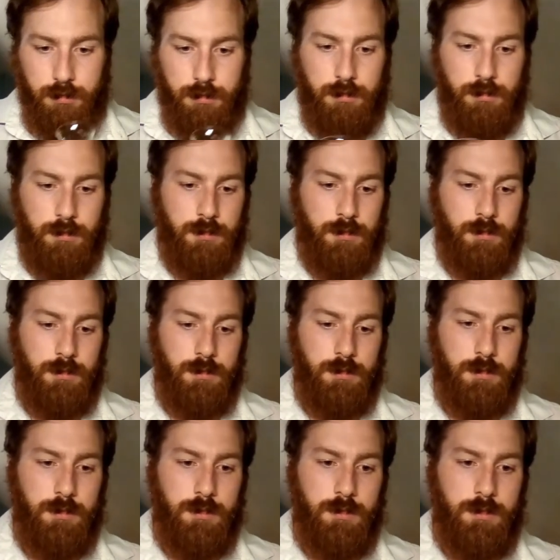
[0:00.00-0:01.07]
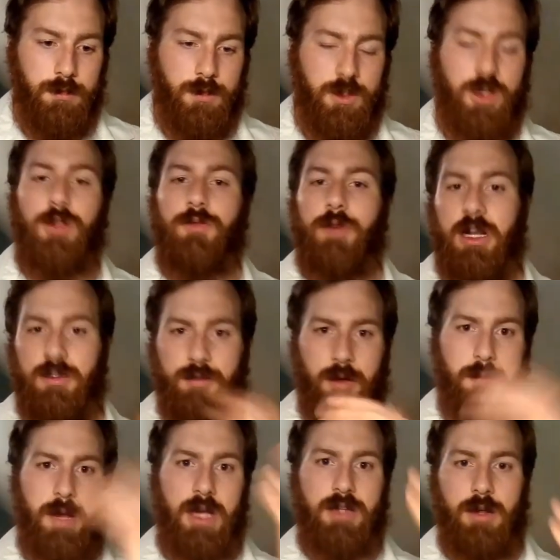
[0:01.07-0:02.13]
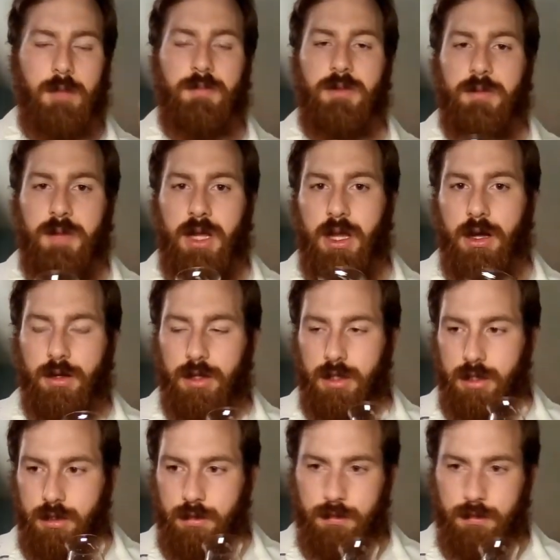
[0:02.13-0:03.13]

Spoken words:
the raspberry makes it up to me here, and